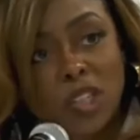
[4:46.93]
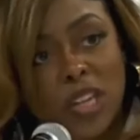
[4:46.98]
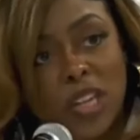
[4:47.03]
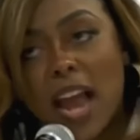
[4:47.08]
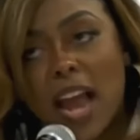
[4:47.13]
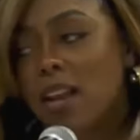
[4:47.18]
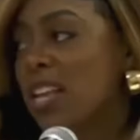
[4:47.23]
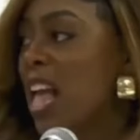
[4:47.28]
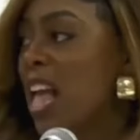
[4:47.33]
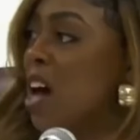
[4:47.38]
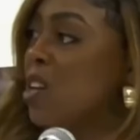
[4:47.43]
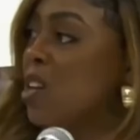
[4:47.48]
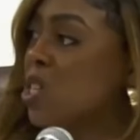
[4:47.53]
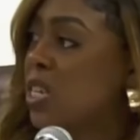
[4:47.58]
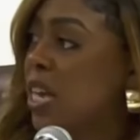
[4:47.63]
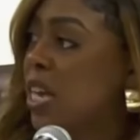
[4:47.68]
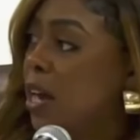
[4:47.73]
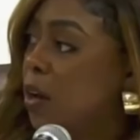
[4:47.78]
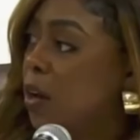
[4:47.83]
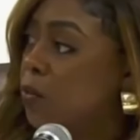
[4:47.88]
no
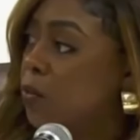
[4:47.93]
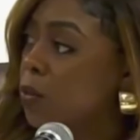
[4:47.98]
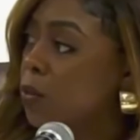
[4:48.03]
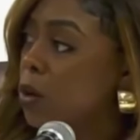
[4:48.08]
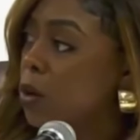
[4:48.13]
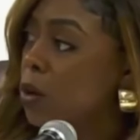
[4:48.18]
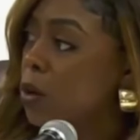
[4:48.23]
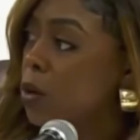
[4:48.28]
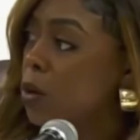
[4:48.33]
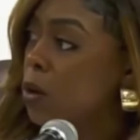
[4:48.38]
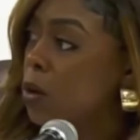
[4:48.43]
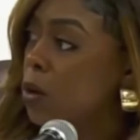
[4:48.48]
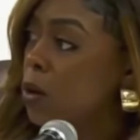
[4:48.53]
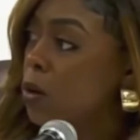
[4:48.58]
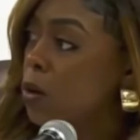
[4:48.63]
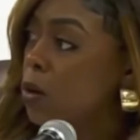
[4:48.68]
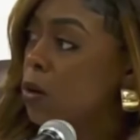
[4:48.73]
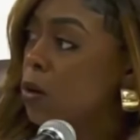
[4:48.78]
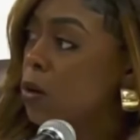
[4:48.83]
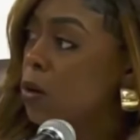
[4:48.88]
response, just empty
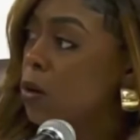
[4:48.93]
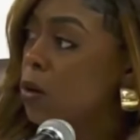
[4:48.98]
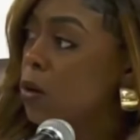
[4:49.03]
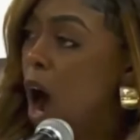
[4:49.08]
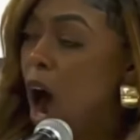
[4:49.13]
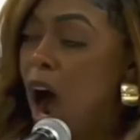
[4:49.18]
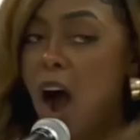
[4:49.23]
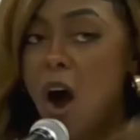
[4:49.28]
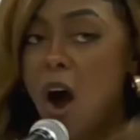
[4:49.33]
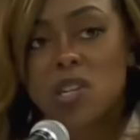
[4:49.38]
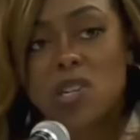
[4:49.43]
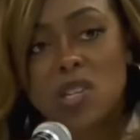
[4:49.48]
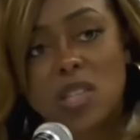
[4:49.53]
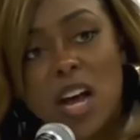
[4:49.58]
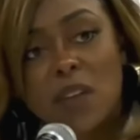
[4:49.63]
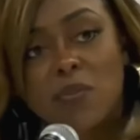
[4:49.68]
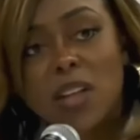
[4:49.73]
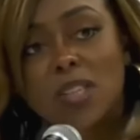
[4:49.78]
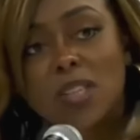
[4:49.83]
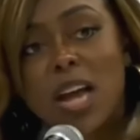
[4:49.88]
vibes.
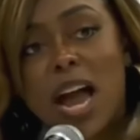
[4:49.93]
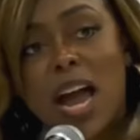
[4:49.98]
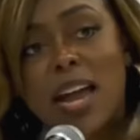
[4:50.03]
That